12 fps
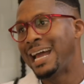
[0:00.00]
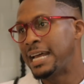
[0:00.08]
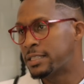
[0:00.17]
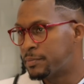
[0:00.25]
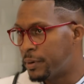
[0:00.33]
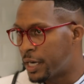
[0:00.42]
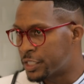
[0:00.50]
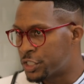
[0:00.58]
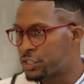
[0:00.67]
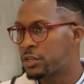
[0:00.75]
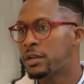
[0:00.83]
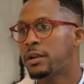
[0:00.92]
as
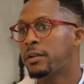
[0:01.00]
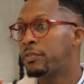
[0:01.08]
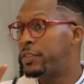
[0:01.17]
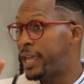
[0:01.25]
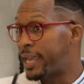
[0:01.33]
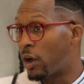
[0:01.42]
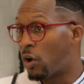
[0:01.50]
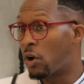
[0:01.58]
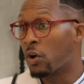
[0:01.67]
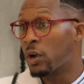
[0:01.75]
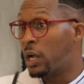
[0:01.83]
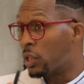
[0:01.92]
much. They are a